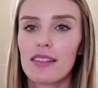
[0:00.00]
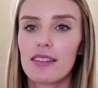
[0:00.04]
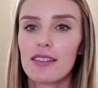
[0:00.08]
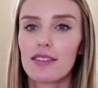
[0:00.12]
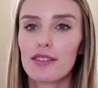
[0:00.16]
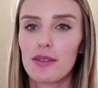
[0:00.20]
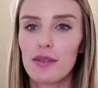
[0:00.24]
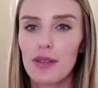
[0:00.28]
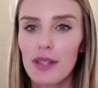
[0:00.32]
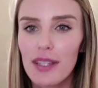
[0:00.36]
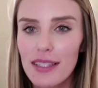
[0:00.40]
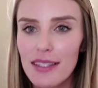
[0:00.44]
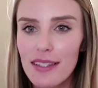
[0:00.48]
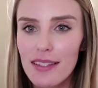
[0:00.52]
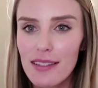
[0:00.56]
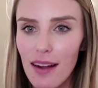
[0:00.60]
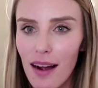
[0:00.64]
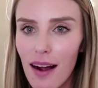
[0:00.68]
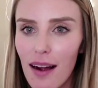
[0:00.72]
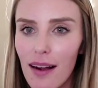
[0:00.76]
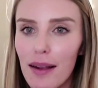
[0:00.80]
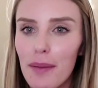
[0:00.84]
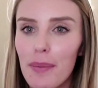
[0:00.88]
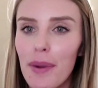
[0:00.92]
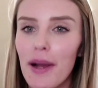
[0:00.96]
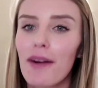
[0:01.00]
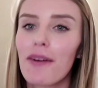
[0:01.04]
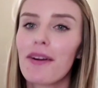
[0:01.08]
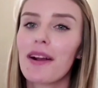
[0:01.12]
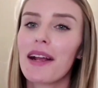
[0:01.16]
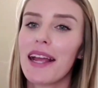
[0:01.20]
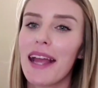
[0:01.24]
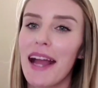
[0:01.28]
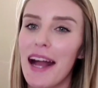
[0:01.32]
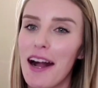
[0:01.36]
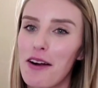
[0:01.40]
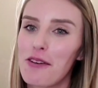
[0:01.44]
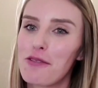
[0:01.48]
So let's talk
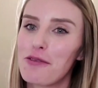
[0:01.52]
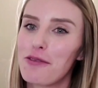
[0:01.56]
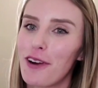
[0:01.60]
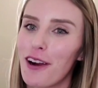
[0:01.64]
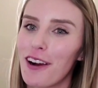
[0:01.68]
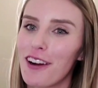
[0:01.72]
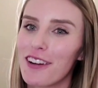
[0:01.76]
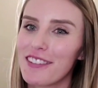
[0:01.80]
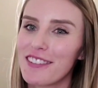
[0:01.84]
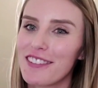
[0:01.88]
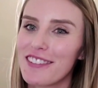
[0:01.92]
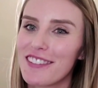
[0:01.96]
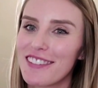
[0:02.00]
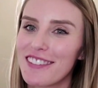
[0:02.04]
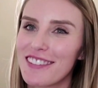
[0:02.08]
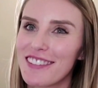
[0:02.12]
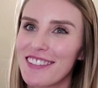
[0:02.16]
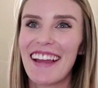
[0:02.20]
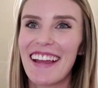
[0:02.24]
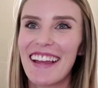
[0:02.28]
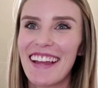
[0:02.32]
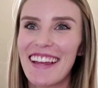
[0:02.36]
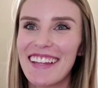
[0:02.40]
about cow farts.